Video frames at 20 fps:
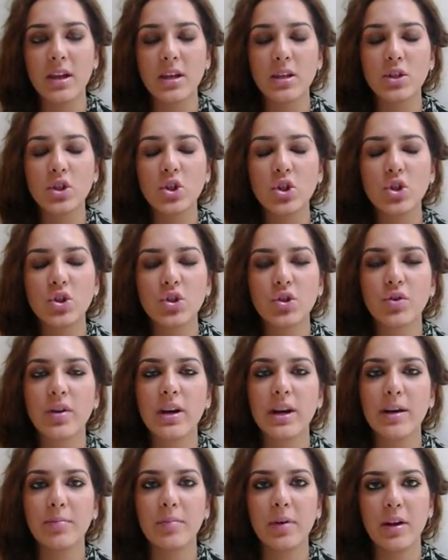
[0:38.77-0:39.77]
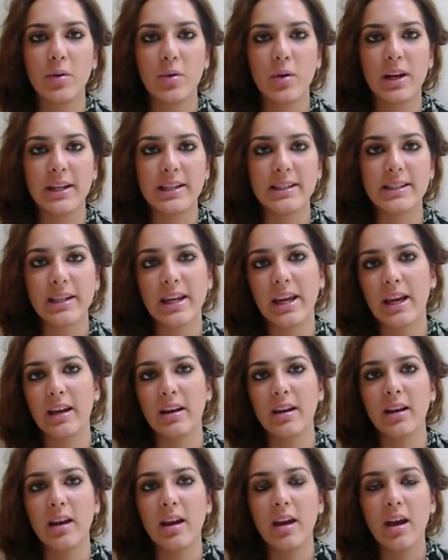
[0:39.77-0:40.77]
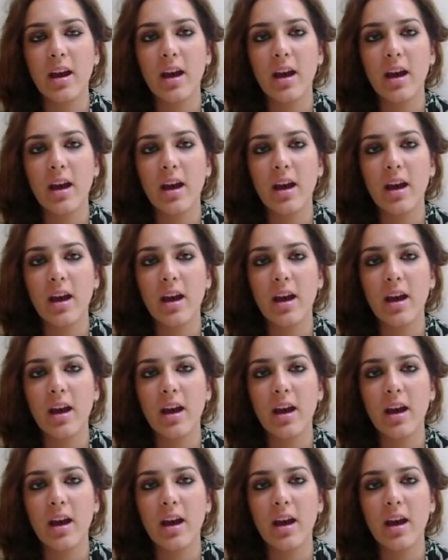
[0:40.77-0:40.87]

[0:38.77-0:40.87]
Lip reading: extremely oily skin.